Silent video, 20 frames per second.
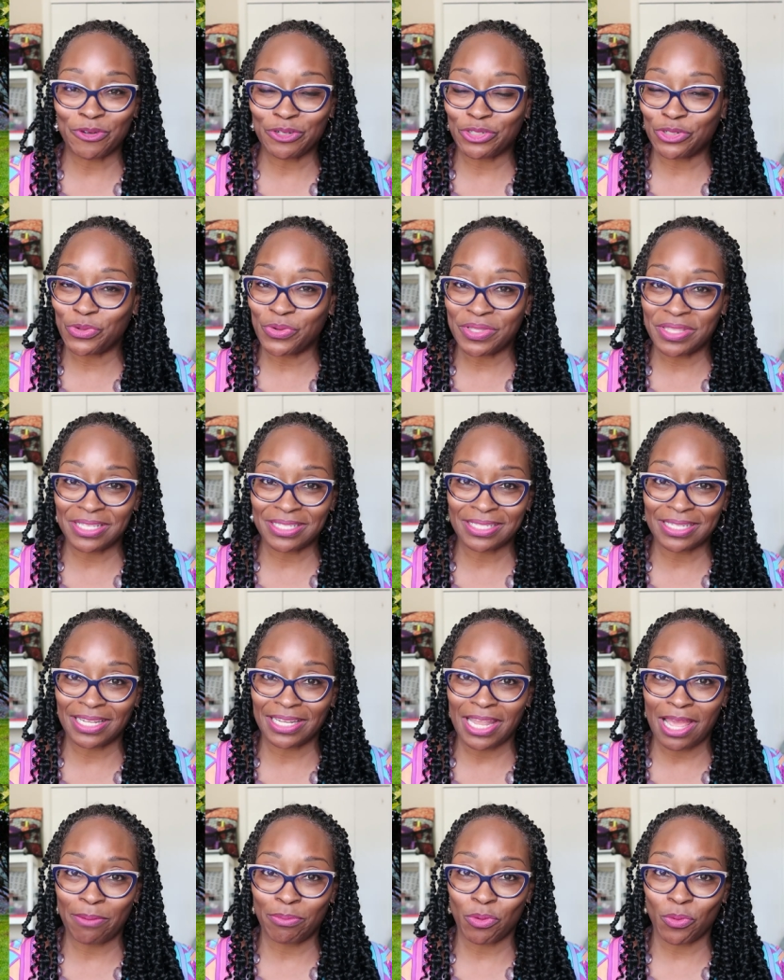for doing this
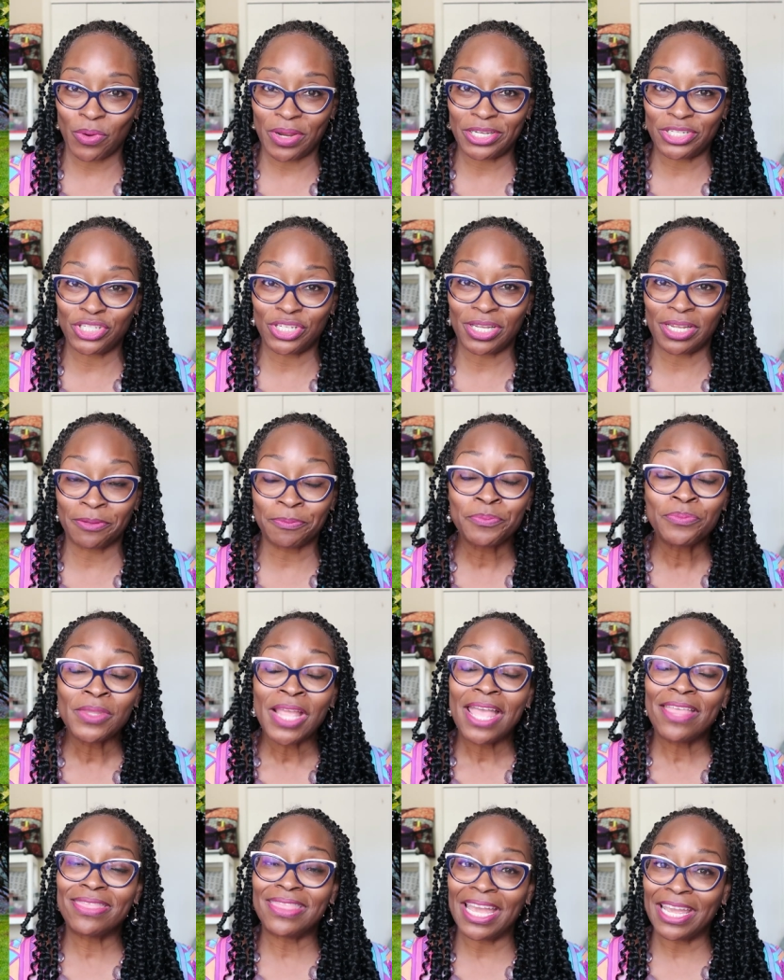collaboration.
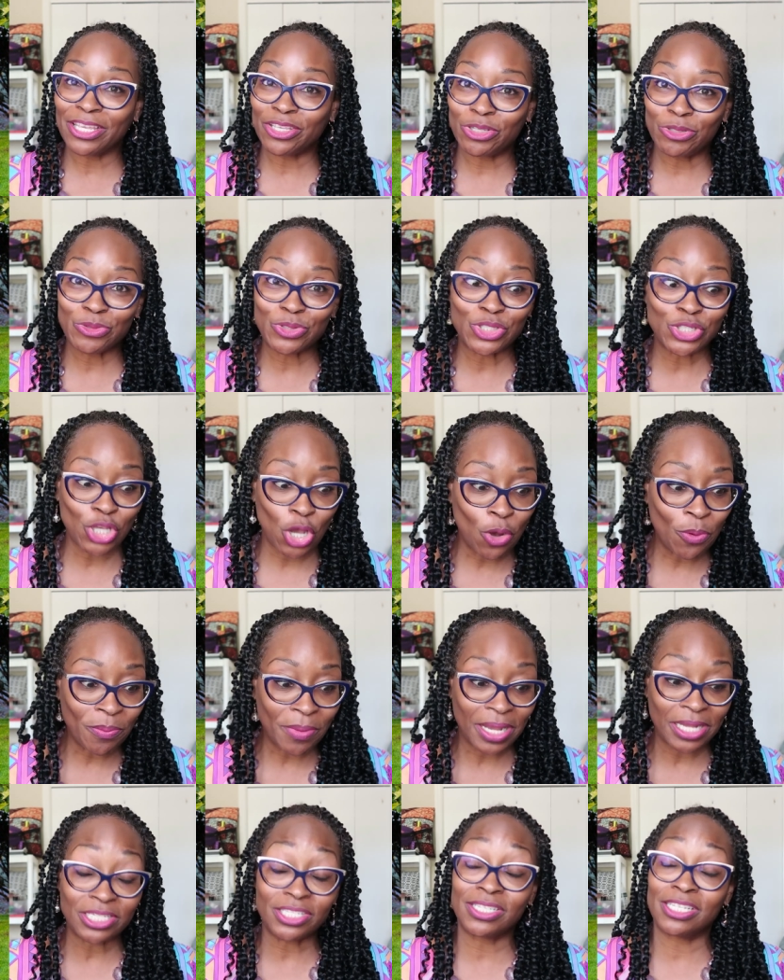Thank you so
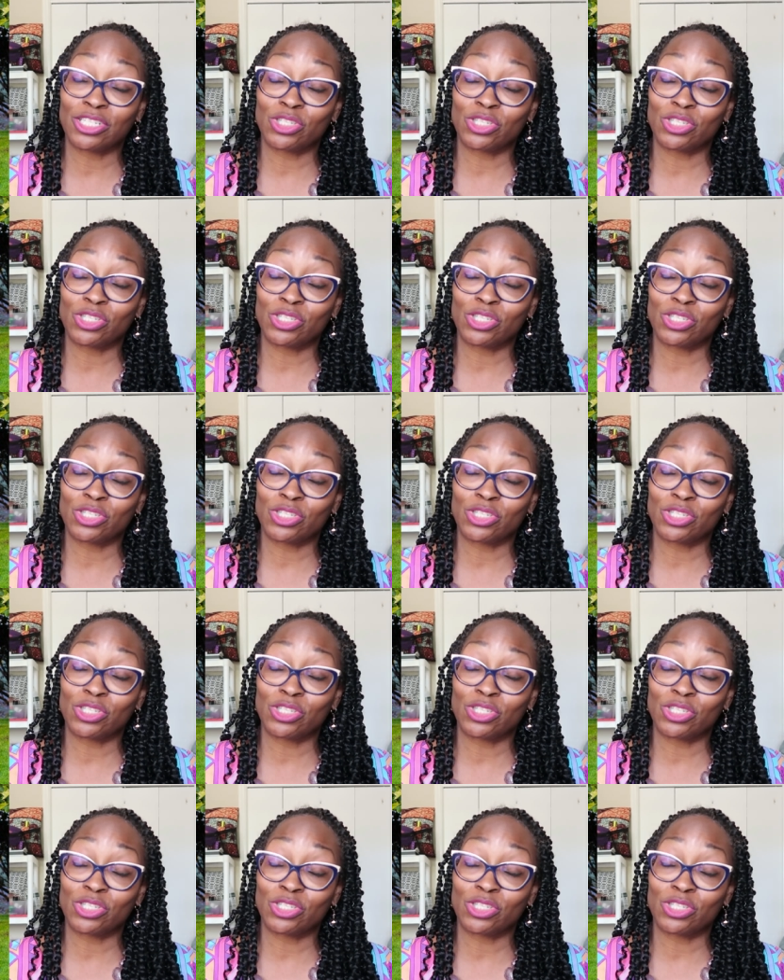much.